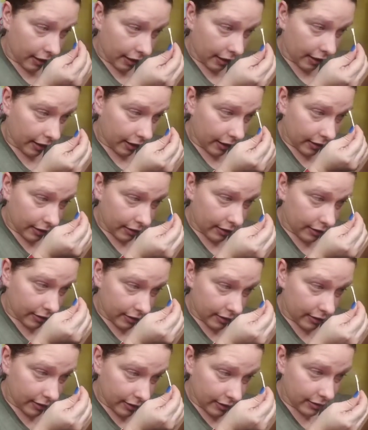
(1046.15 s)

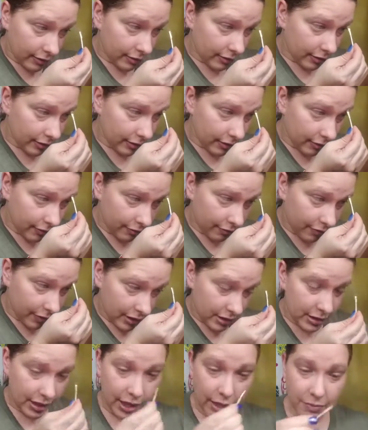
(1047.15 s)
And
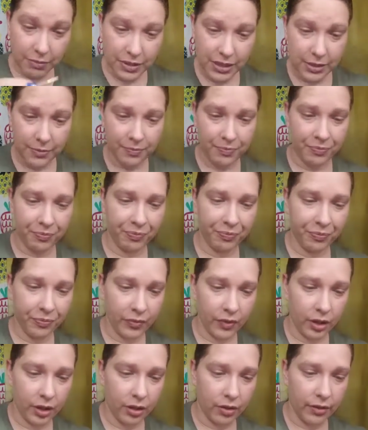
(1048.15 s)
fun times.
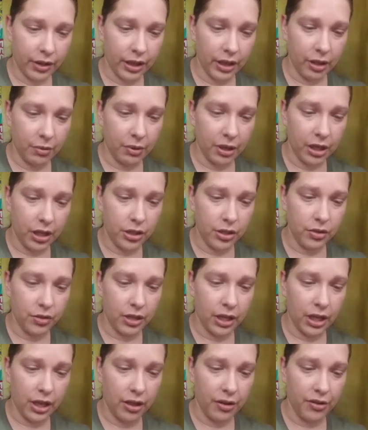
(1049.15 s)
All right, I'm going to do
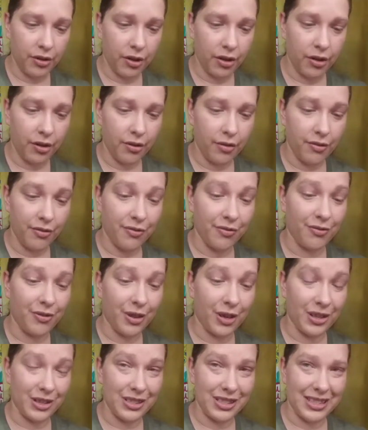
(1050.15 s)
the other
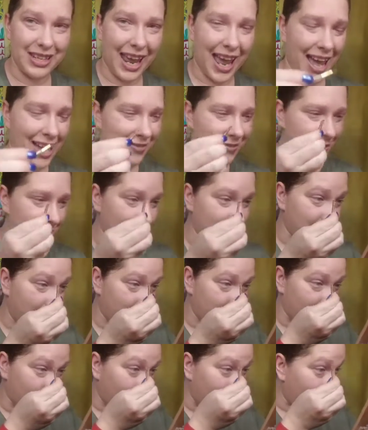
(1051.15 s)
first half of my
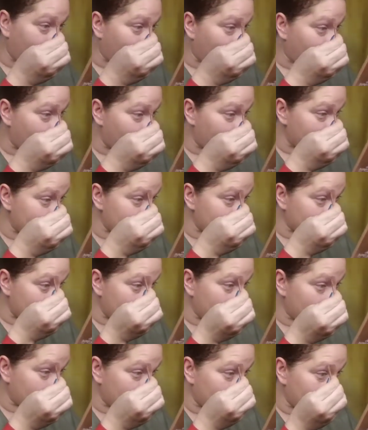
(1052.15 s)
brow on this
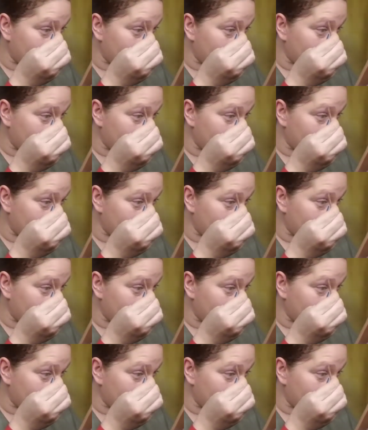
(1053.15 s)
side.